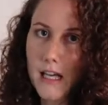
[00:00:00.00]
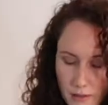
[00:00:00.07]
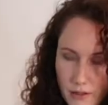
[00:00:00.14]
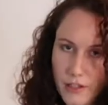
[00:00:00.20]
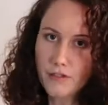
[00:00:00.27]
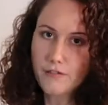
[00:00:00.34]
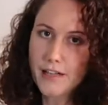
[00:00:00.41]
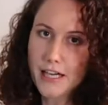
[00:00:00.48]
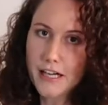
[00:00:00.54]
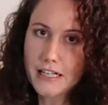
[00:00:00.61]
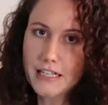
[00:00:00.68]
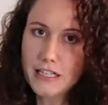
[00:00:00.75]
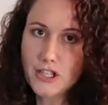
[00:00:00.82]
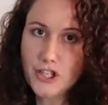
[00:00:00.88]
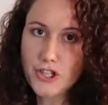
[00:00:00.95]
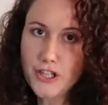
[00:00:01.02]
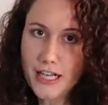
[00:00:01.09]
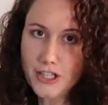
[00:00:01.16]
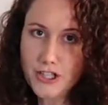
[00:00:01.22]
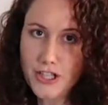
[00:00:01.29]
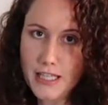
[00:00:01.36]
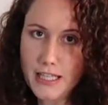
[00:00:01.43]
They're very
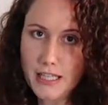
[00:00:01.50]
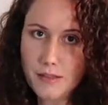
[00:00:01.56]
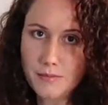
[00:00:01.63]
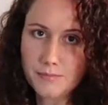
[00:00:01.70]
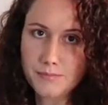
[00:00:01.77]
stretchy.